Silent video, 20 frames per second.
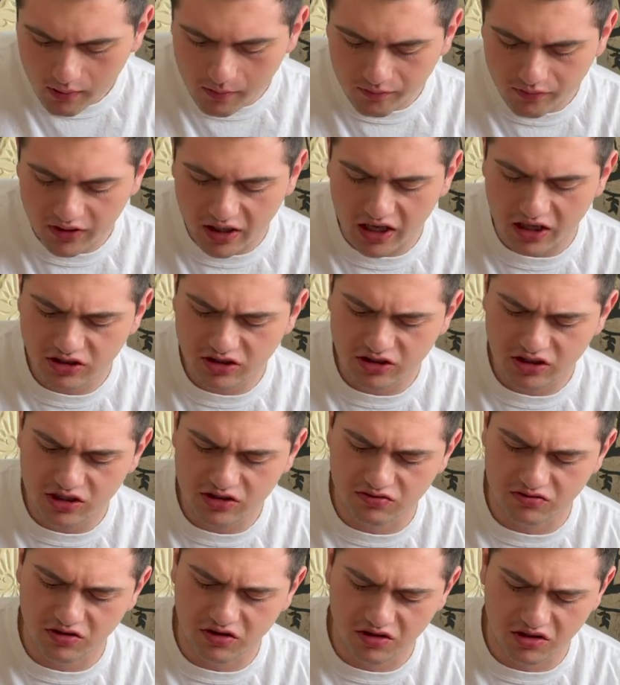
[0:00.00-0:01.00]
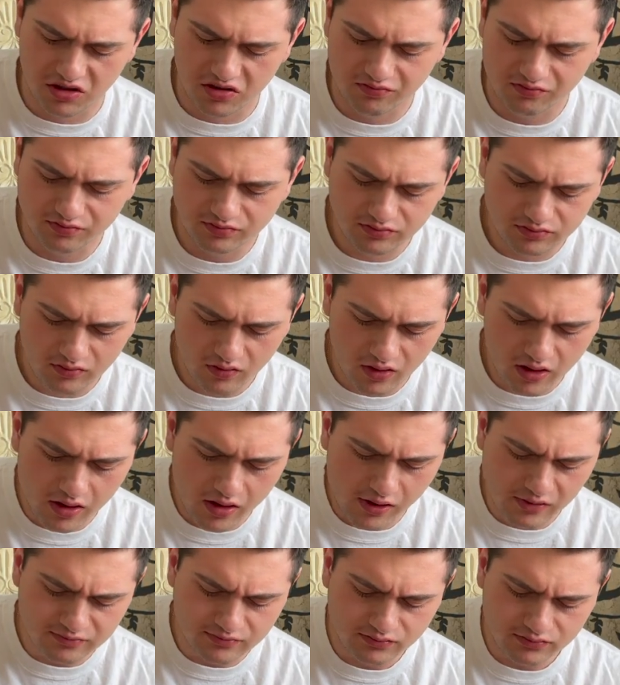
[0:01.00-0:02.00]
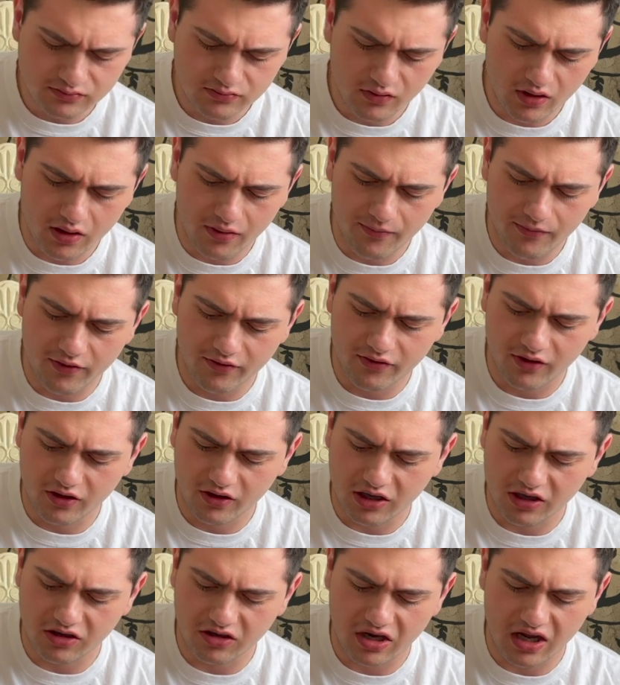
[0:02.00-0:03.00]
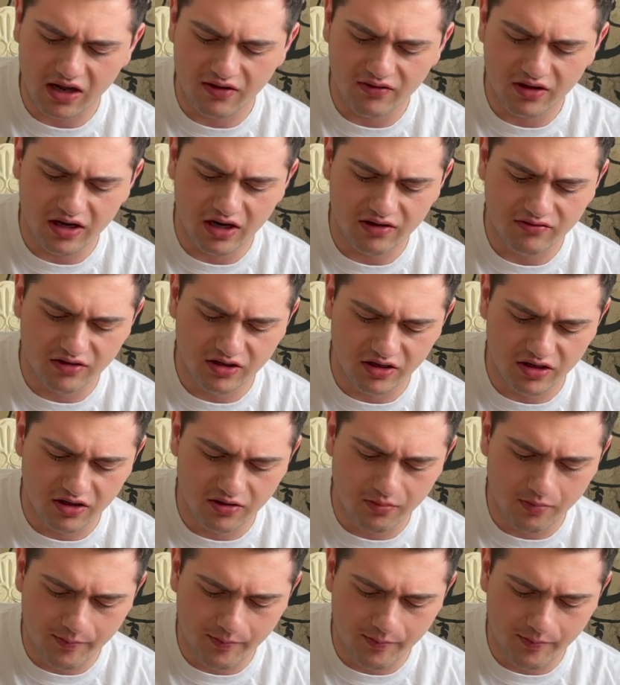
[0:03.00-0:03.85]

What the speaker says: That actually tastes really good. I feel like I could have that every day.